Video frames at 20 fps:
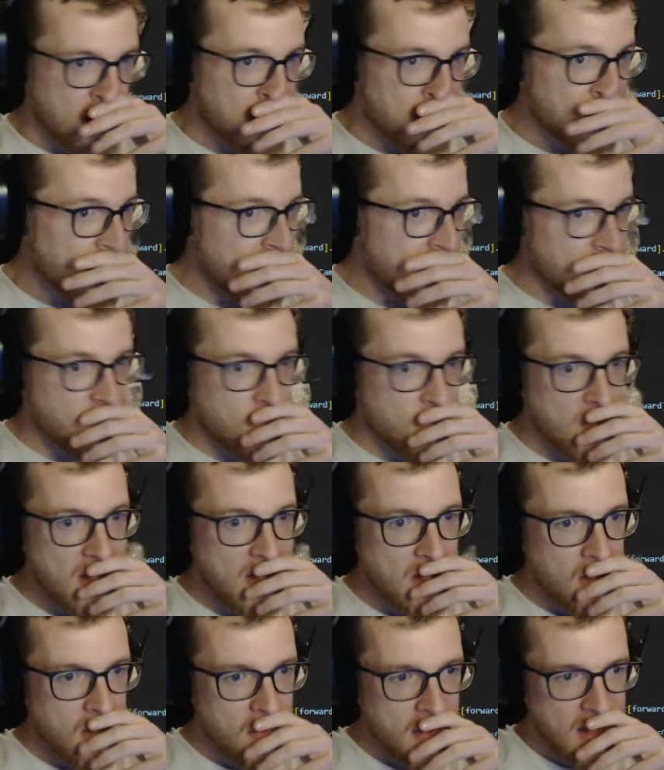Okay, so we
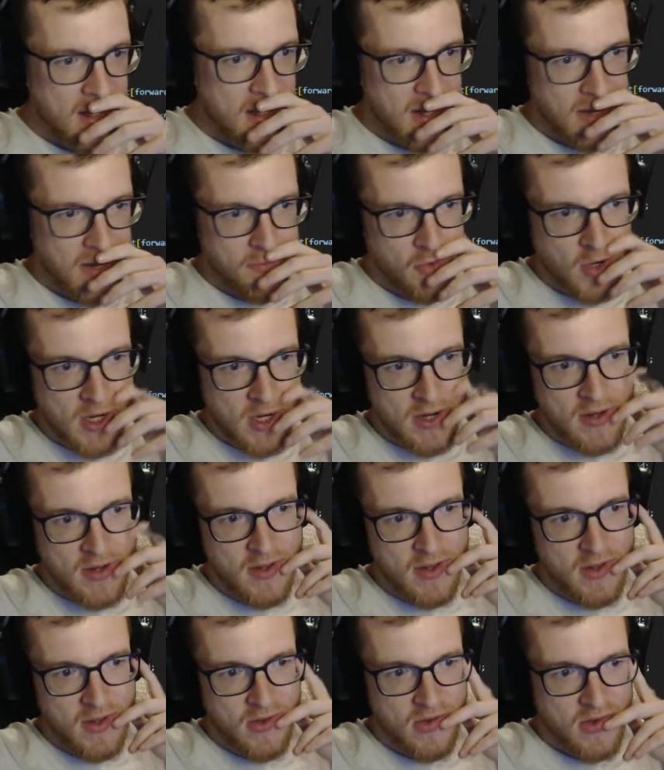know the camera
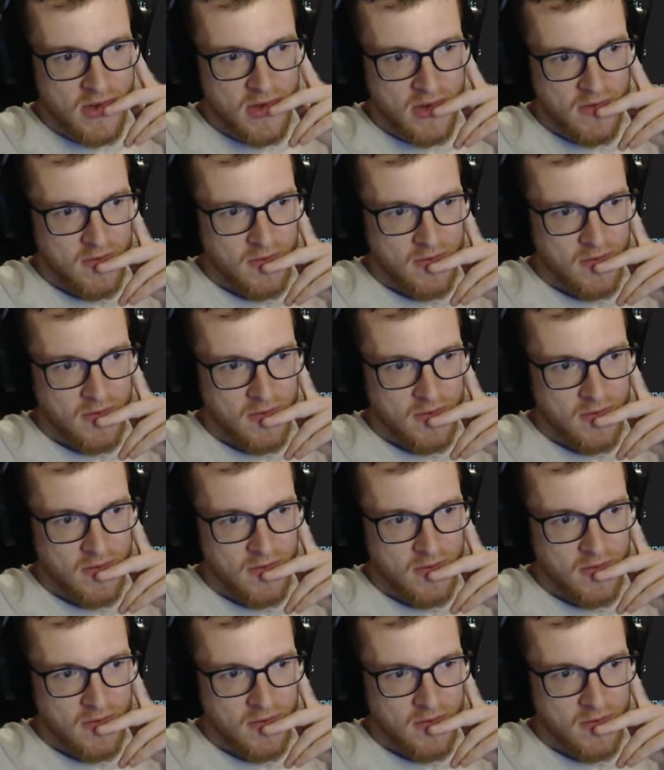is